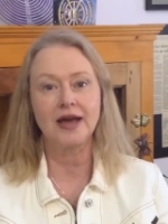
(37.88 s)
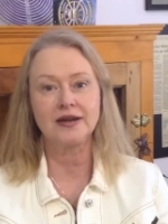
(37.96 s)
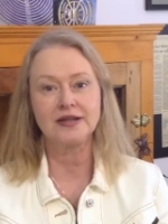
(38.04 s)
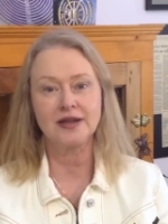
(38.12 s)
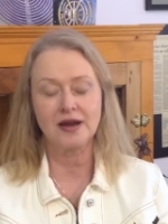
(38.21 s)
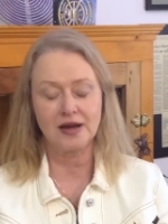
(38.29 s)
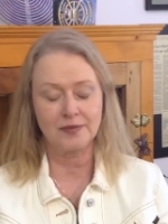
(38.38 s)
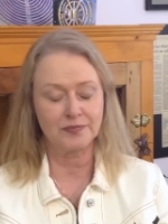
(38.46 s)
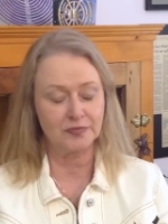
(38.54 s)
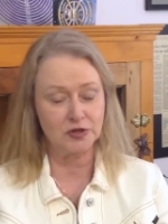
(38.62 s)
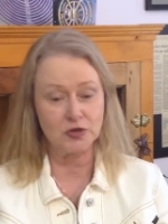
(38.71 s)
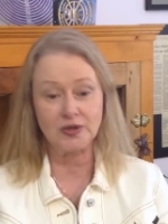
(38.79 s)
at it,
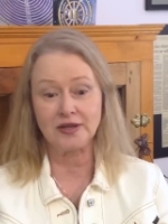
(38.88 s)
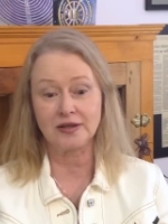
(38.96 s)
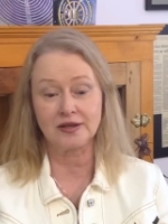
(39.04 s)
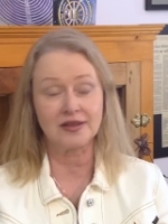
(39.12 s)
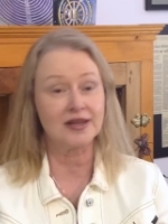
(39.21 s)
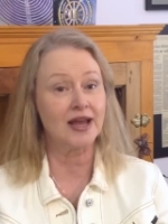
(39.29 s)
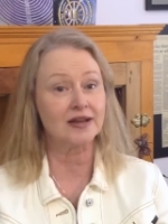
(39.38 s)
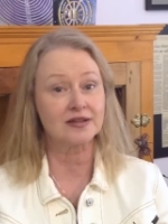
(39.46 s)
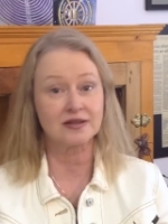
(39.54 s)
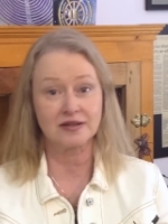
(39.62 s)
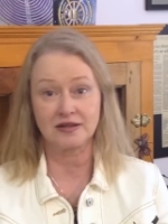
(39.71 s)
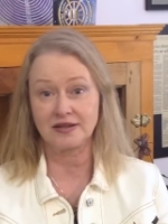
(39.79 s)
doing the
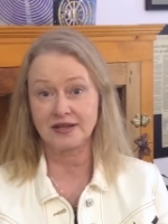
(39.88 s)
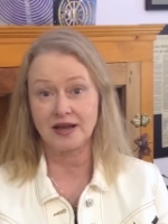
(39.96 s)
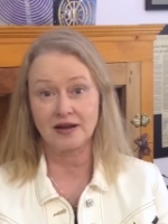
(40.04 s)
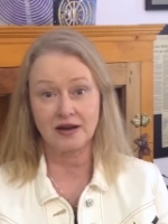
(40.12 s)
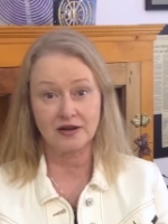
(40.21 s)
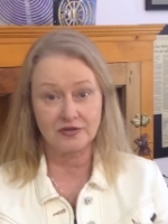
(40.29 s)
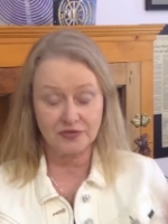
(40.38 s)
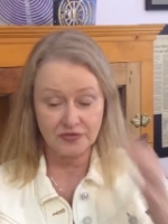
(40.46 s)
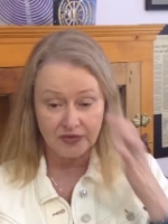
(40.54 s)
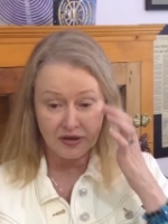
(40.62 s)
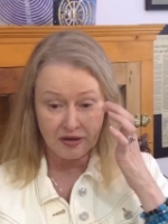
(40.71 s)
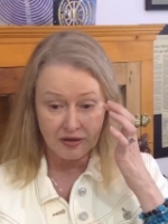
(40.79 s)
next set of